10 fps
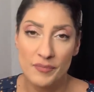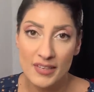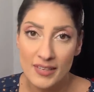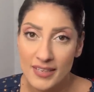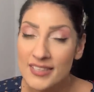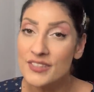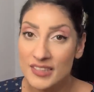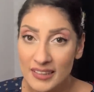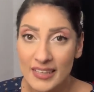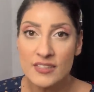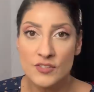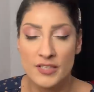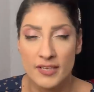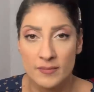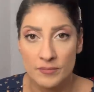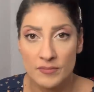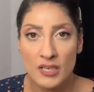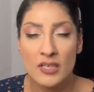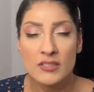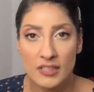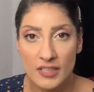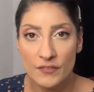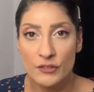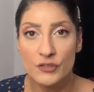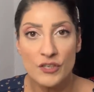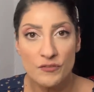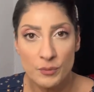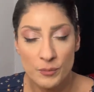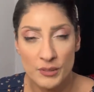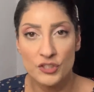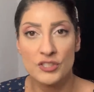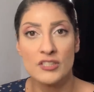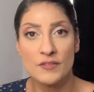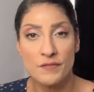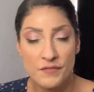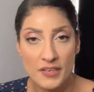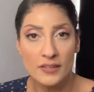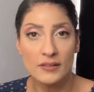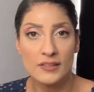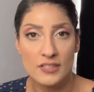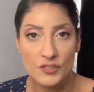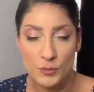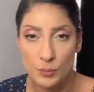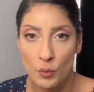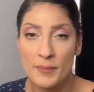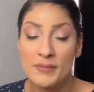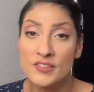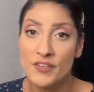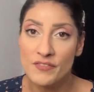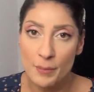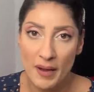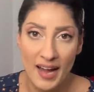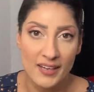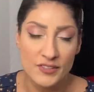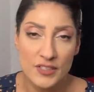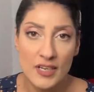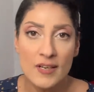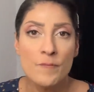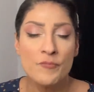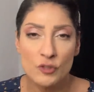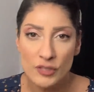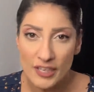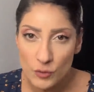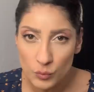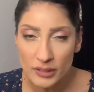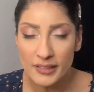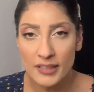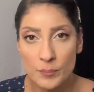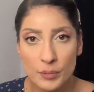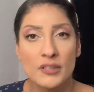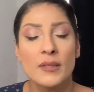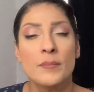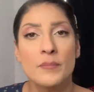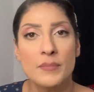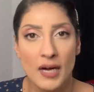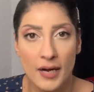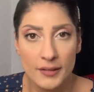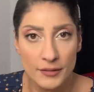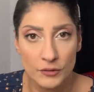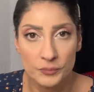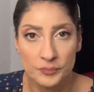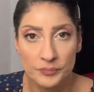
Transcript: It is cleansing to give yourself permission to feel the disappointments of the past so that you really can put them behind you.